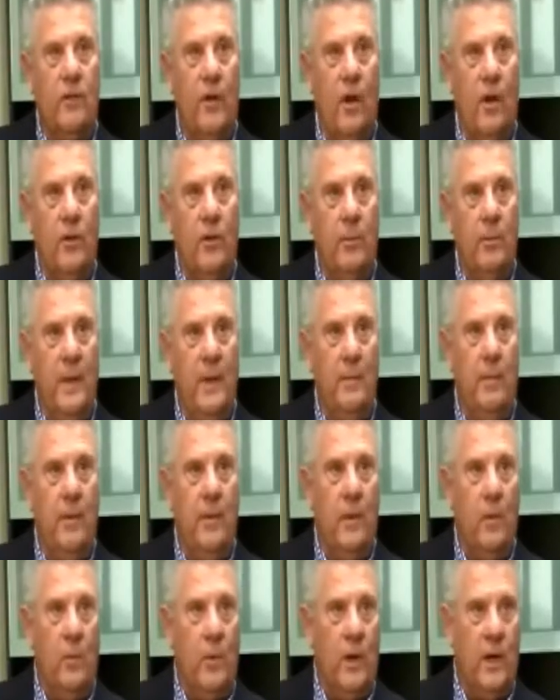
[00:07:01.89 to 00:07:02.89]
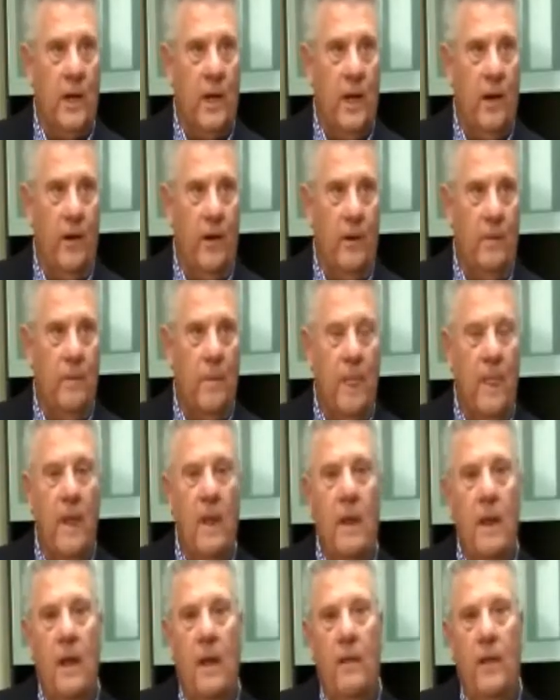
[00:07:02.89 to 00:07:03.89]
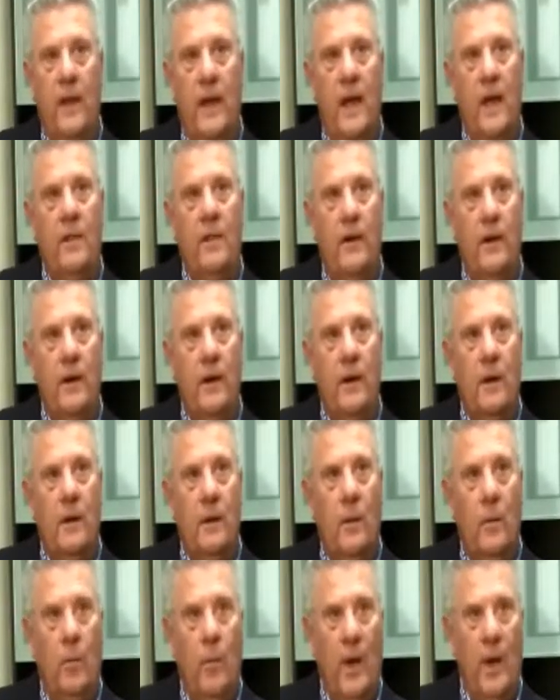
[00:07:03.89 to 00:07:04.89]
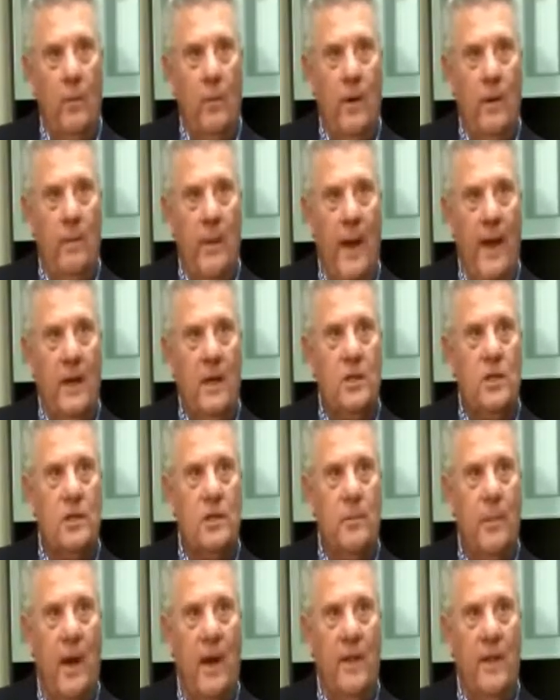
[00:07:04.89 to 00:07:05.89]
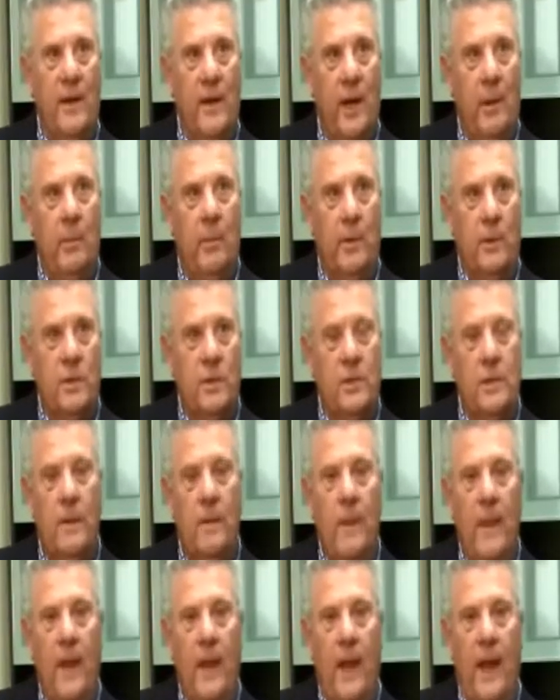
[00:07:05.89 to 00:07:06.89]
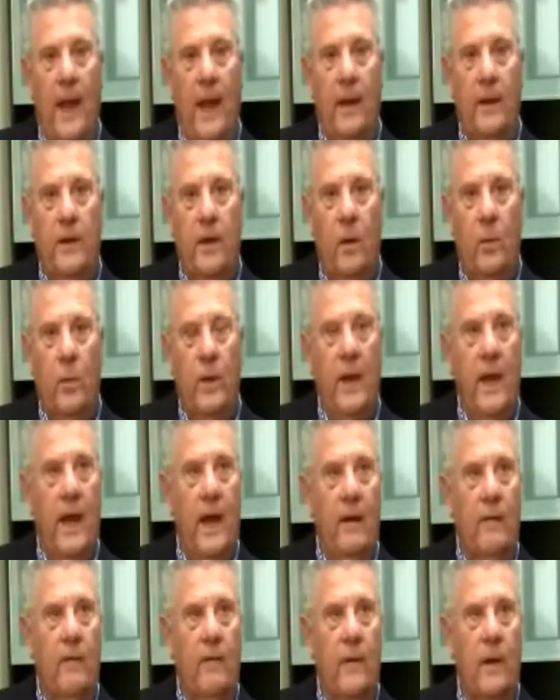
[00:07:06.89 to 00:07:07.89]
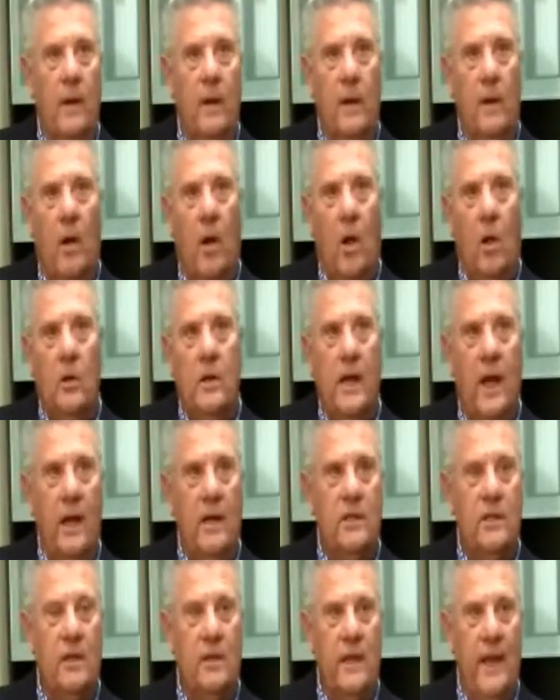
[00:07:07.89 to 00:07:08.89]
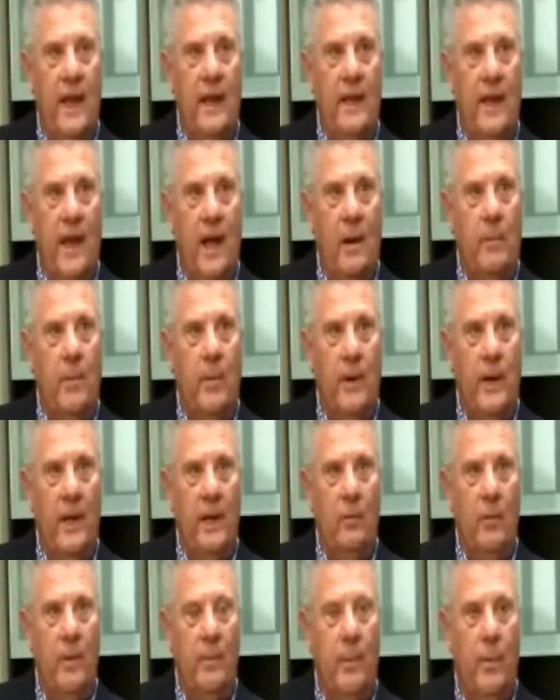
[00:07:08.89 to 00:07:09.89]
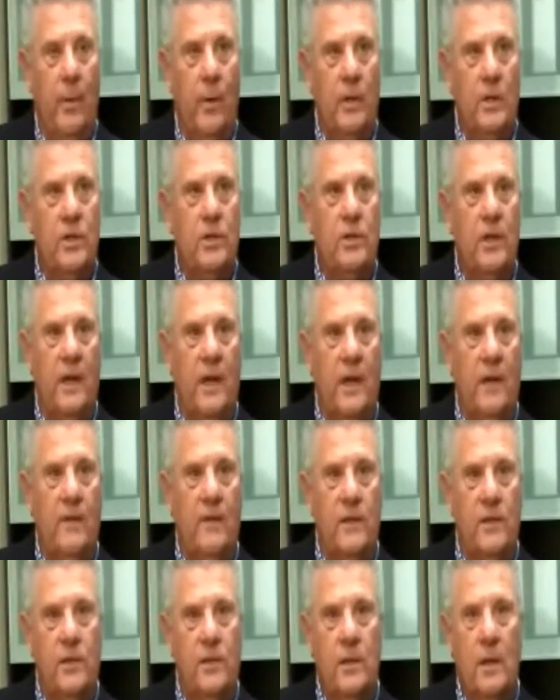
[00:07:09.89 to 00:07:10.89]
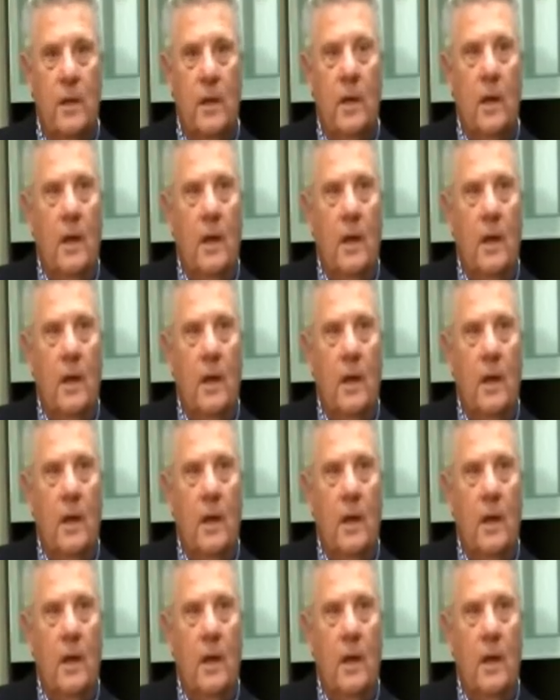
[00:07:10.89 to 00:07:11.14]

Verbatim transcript: of all the people that work here. The other way we manage is by the numbers. And uh, we have all kinds of daily operating reports to give us